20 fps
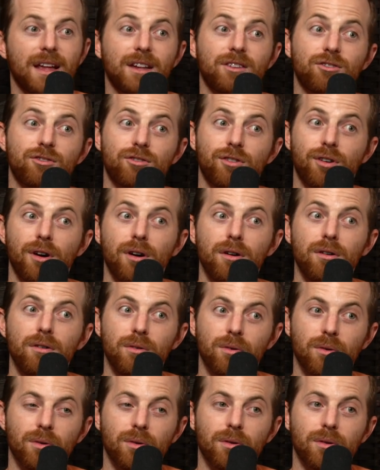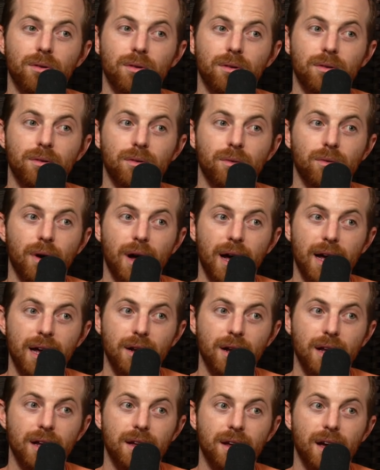That's true.
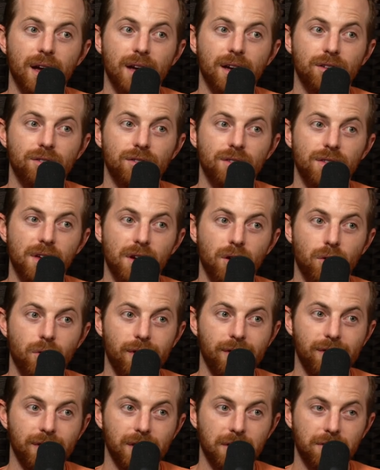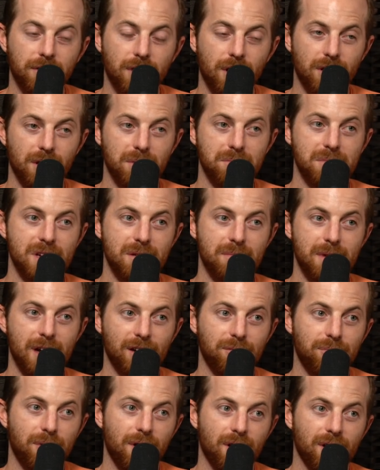Right? And I could do the equivalent of calling
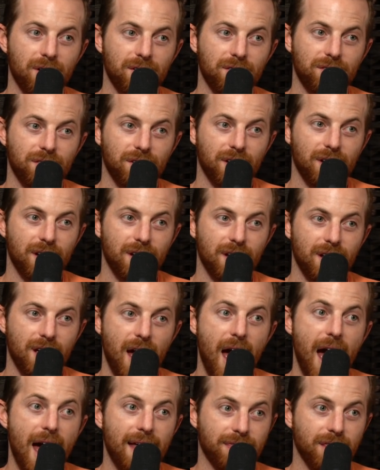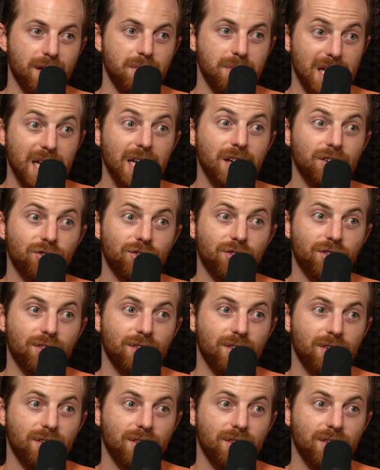BMX parks at the beach.